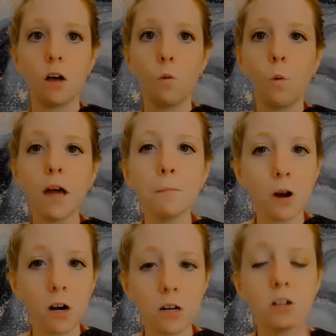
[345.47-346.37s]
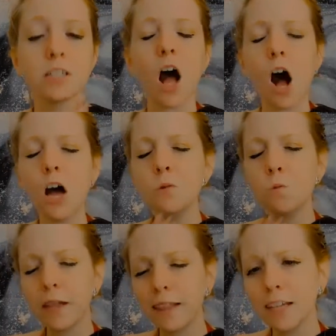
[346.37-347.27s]
one partner is
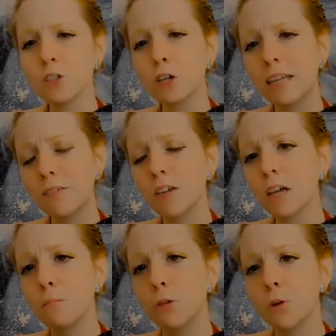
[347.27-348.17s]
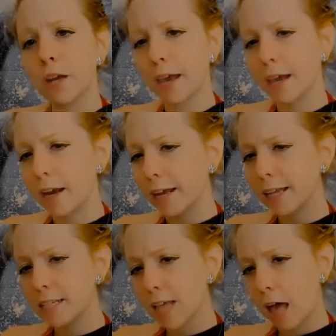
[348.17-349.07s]
unwilling to even communicate, I
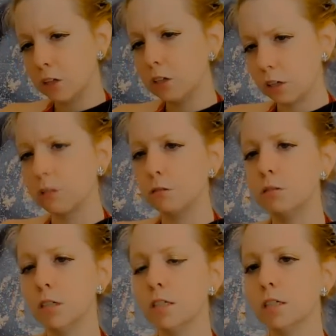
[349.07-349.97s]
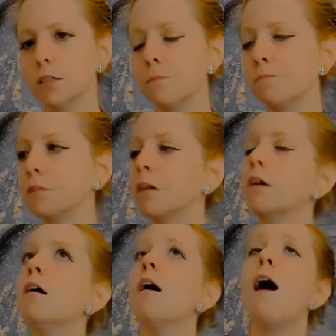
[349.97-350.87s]
can tell you,
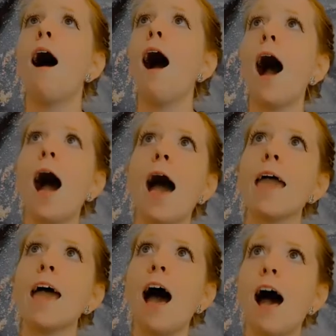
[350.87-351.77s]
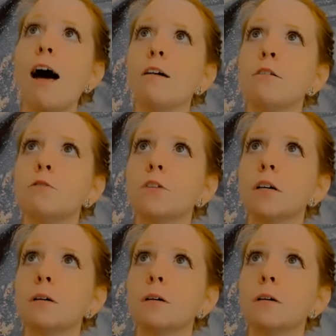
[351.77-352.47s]
I have